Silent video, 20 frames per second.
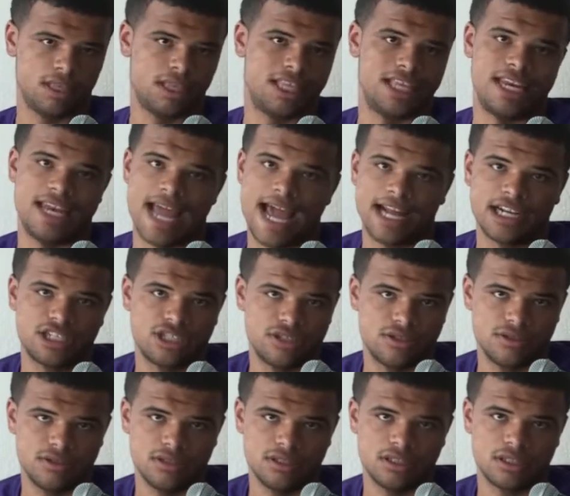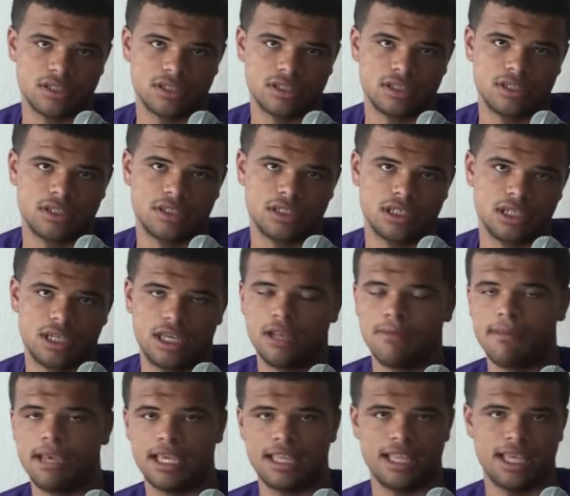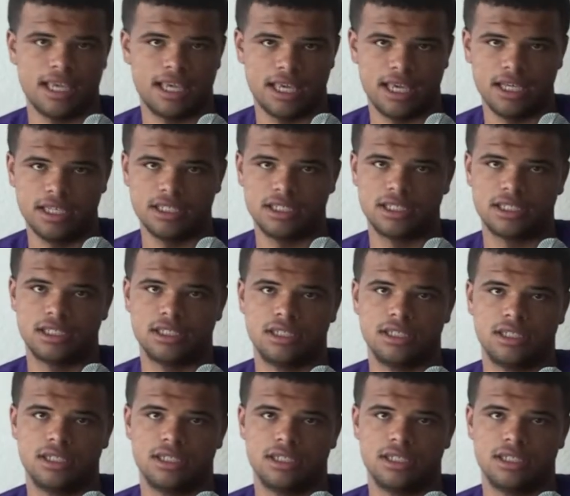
The Nationals can make that case.